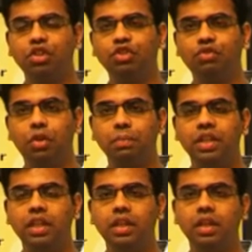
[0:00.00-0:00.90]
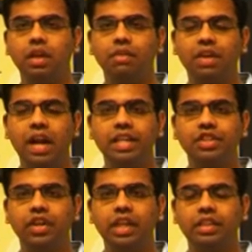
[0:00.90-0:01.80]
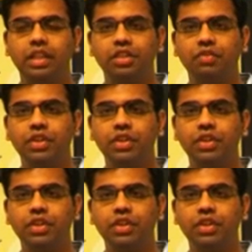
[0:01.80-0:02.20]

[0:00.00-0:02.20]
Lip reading: cues from the Friday's trading session.